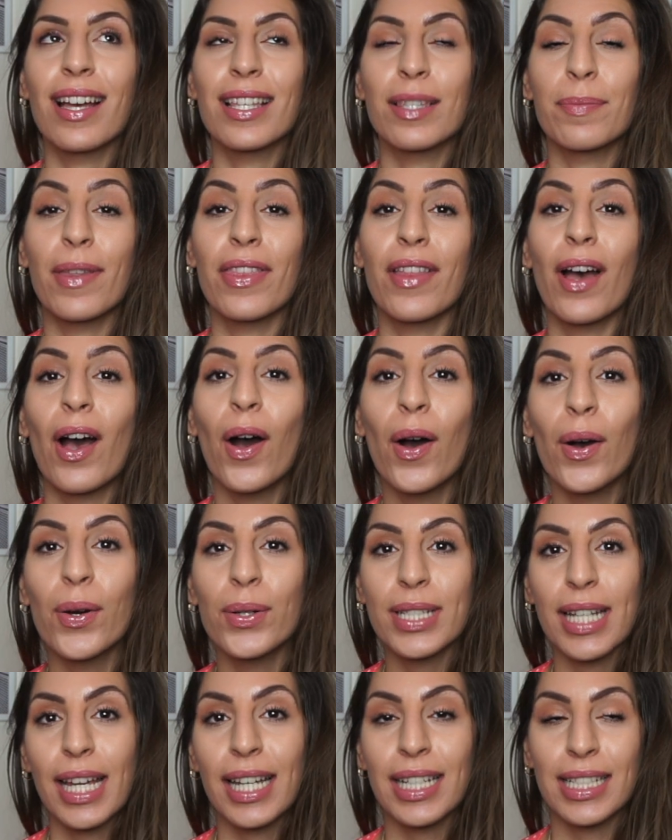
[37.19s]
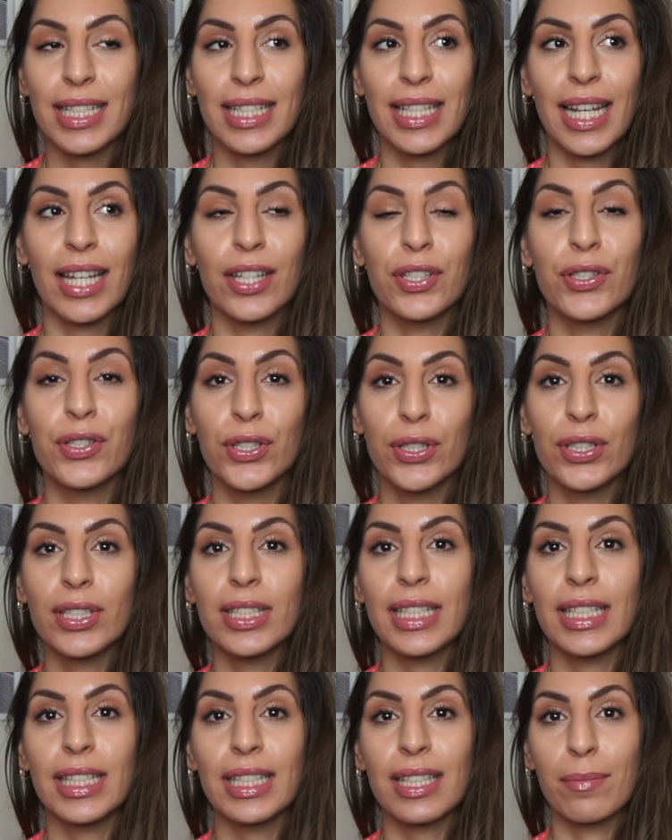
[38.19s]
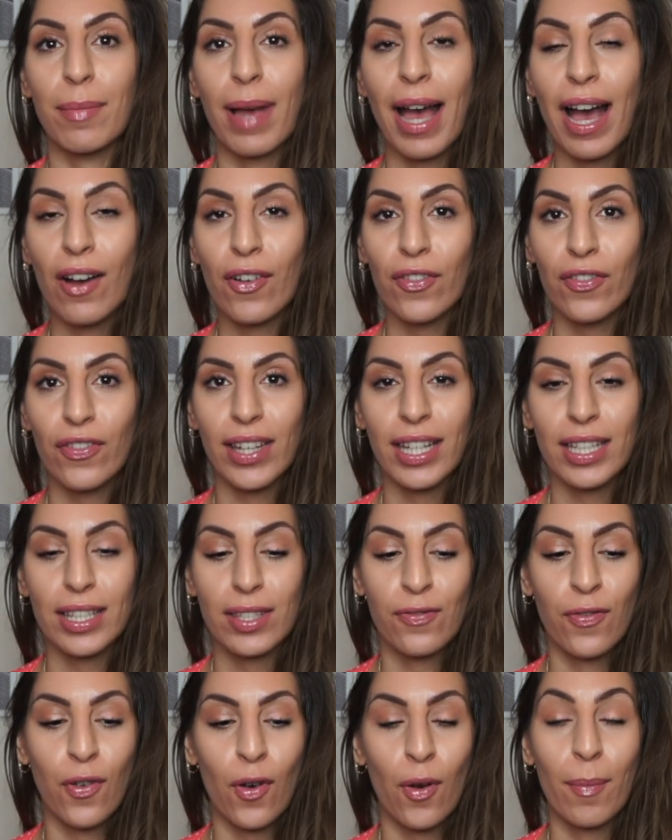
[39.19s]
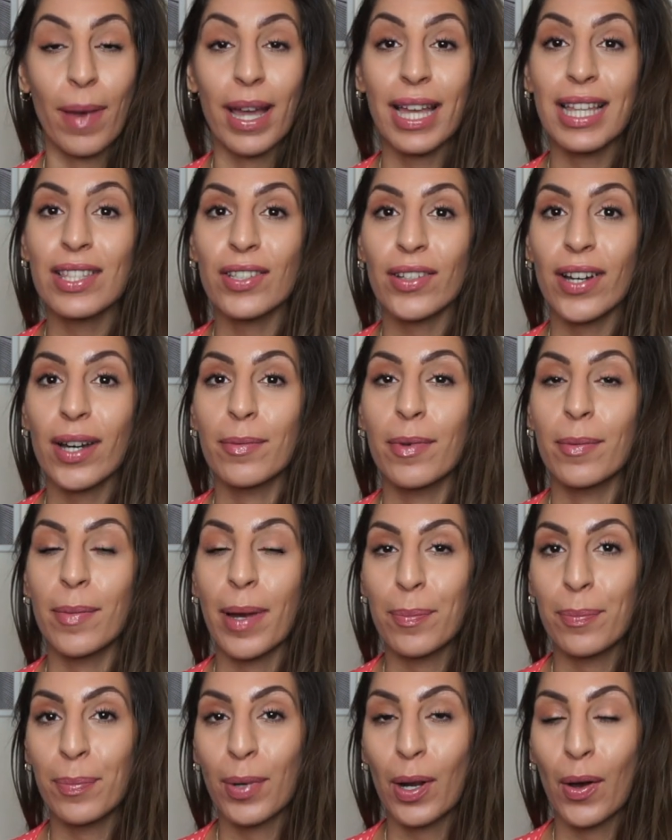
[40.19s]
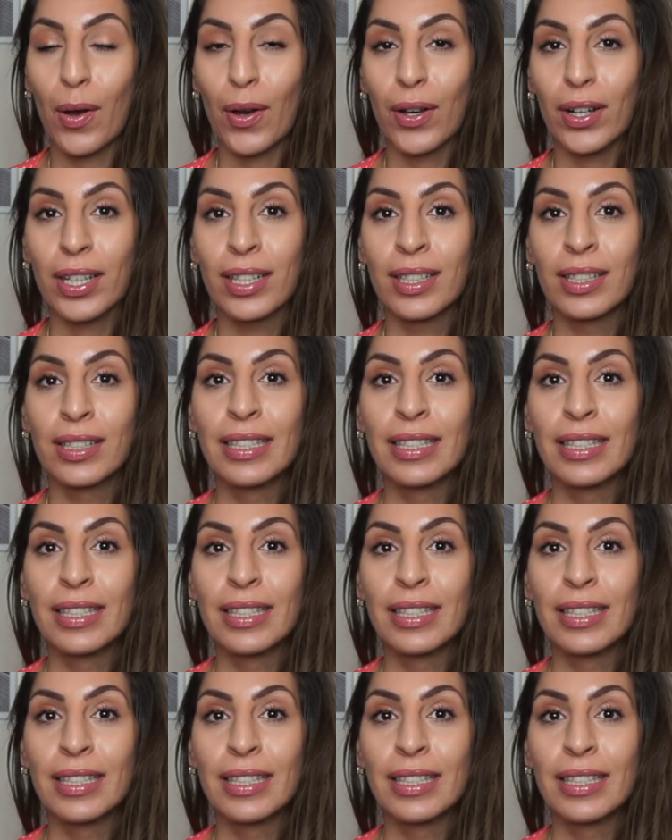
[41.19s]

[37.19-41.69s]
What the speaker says: I spent the whole day today shooting some outfits for my Instagram and my blog.